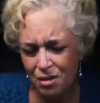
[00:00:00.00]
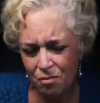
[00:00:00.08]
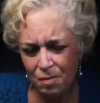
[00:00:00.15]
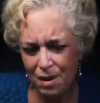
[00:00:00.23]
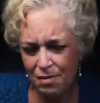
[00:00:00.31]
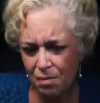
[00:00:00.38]

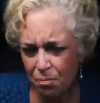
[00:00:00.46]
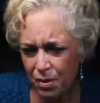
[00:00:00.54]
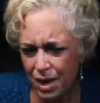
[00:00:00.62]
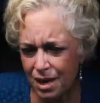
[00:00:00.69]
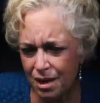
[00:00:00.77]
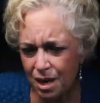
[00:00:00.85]
we have a
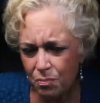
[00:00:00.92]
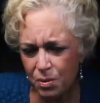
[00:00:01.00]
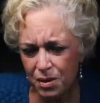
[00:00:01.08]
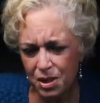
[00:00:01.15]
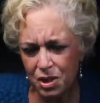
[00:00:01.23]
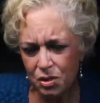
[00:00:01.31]
breakup
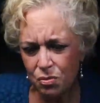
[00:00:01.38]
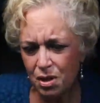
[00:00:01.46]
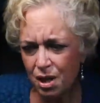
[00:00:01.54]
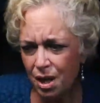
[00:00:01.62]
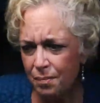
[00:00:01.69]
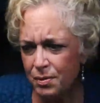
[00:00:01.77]
with the two
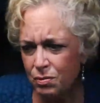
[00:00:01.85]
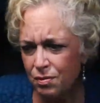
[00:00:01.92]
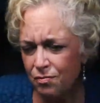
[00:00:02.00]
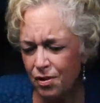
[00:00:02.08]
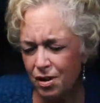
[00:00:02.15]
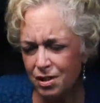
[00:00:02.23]
of cups
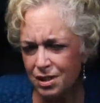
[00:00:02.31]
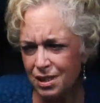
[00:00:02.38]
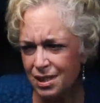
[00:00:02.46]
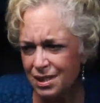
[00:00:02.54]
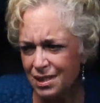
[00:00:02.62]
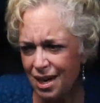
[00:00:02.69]
reversed
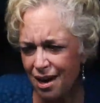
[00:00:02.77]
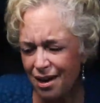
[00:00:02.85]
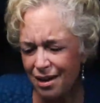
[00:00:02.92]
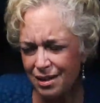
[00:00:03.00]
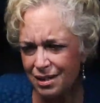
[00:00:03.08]
this is not